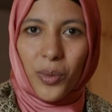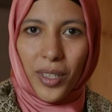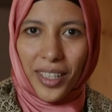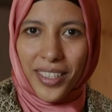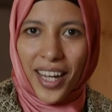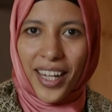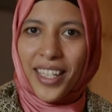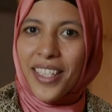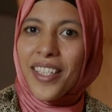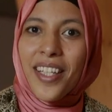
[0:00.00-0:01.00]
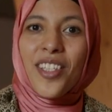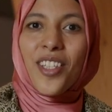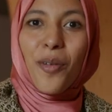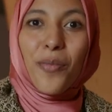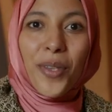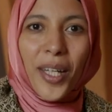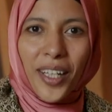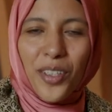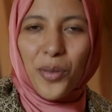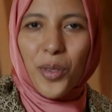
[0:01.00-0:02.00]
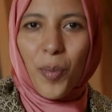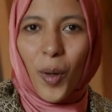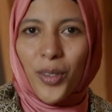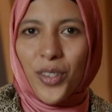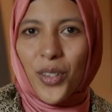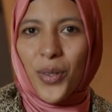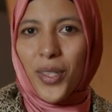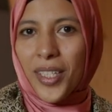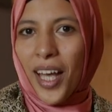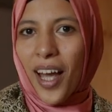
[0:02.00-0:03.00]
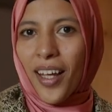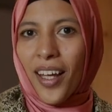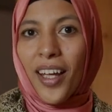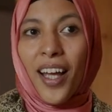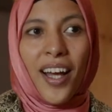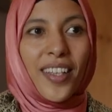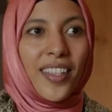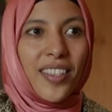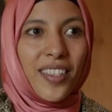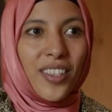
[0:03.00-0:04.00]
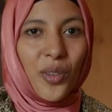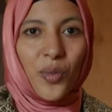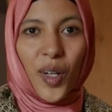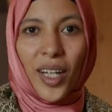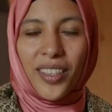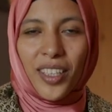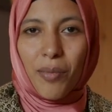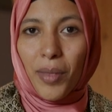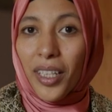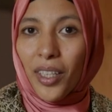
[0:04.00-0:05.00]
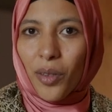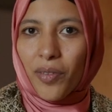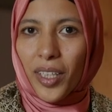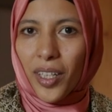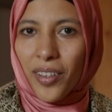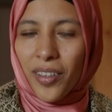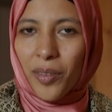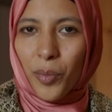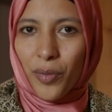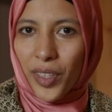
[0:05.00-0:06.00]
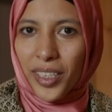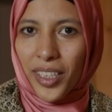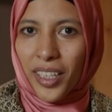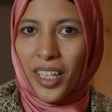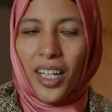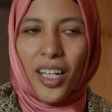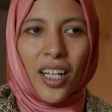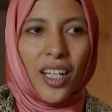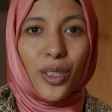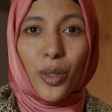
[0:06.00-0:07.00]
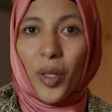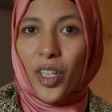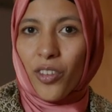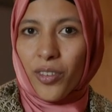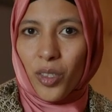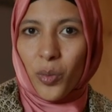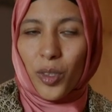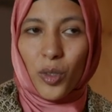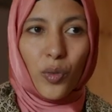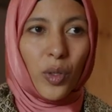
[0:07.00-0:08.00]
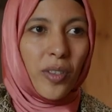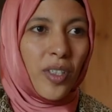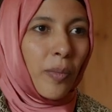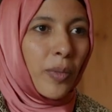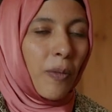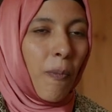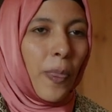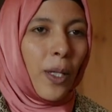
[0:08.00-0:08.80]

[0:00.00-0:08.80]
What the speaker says: with it and he says something to respond to this ayah. And this you find in many of the other prophetic narrations as well. So for example,